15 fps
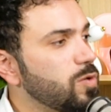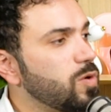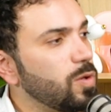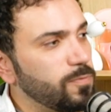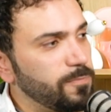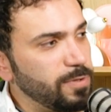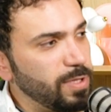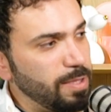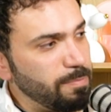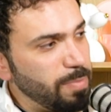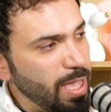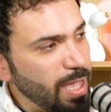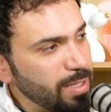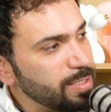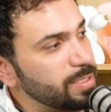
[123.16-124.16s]
Goldfield and
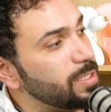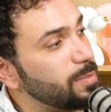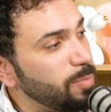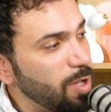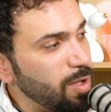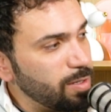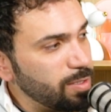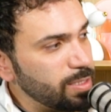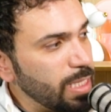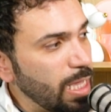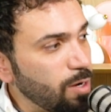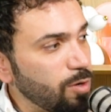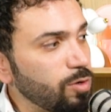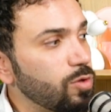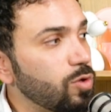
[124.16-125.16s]
Banks, the bottles
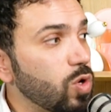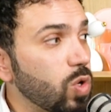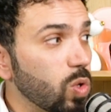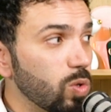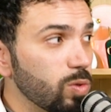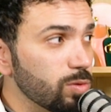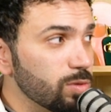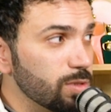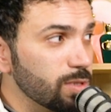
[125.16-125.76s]
that are gold,